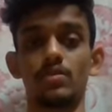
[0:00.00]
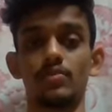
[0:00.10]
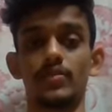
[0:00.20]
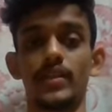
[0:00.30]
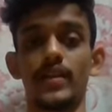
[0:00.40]

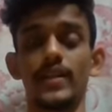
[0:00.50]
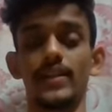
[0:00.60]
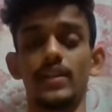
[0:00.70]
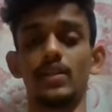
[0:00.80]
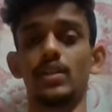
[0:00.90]
of
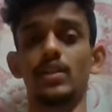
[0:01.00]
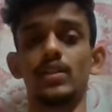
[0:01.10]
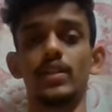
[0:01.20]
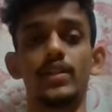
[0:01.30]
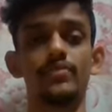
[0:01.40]
creating
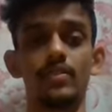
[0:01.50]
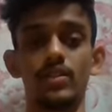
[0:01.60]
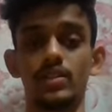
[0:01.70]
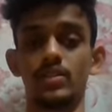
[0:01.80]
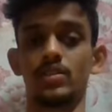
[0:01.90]
a
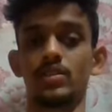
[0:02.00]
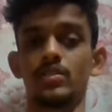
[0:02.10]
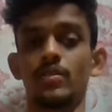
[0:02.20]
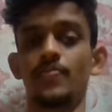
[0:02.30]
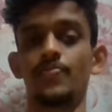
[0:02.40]
default constructor.